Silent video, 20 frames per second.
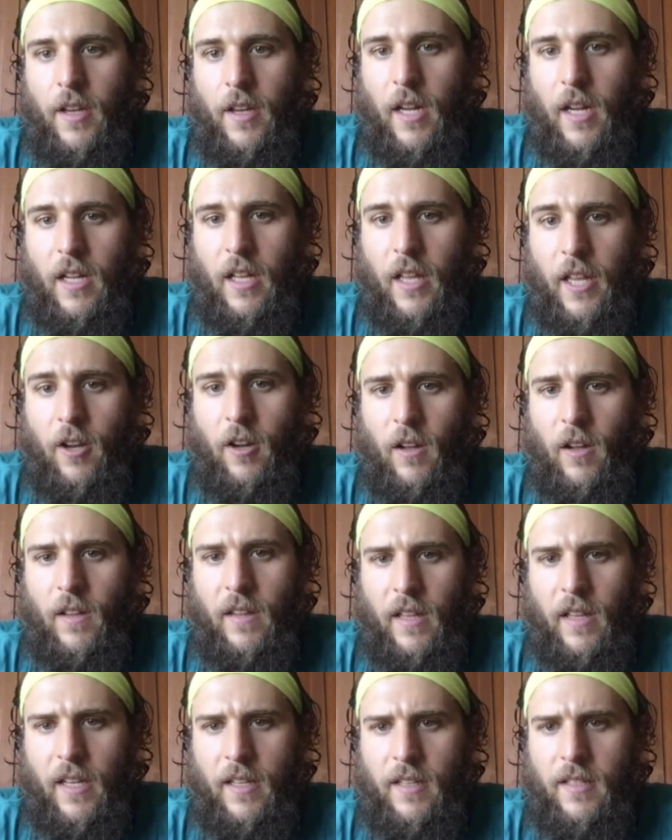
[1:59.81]
Click on
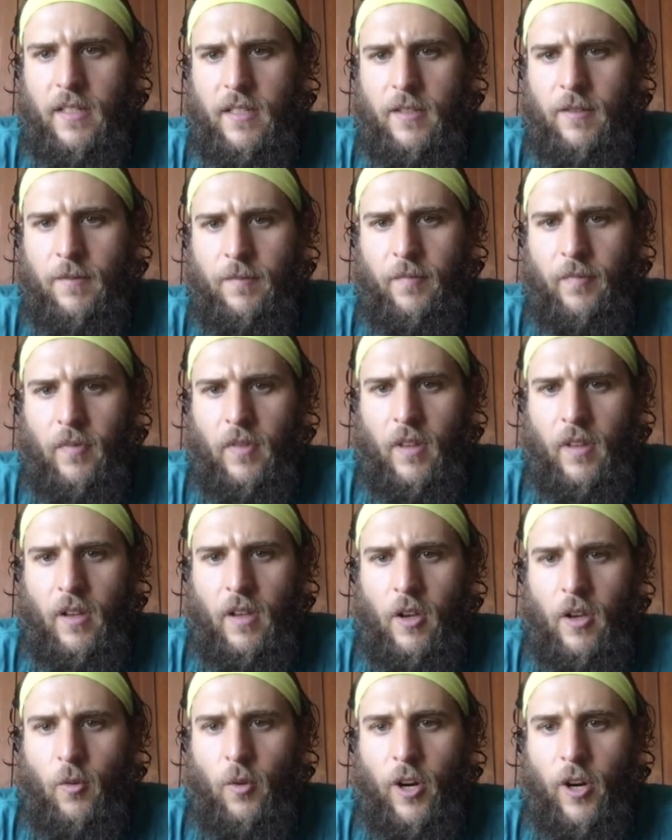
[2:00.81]
this.
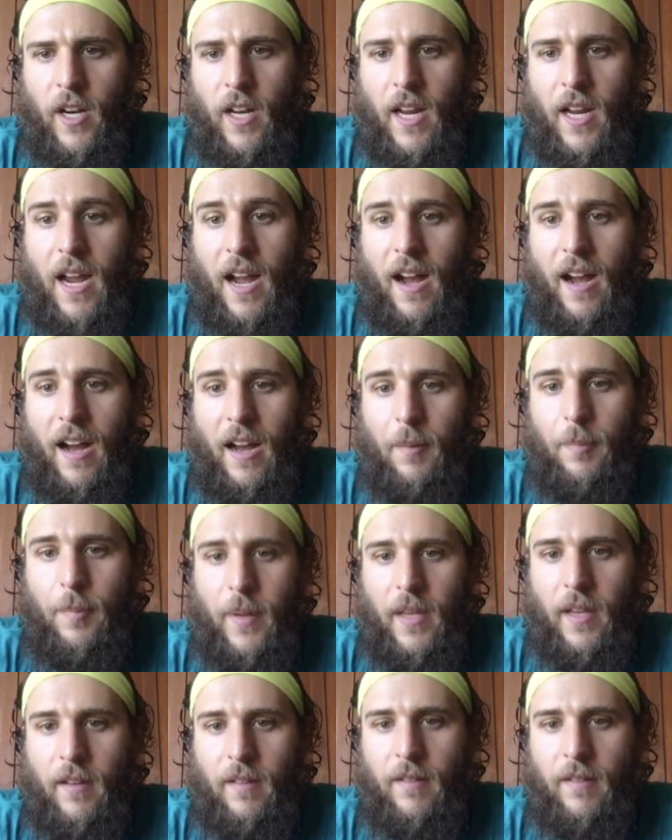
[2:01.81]
We're going to copy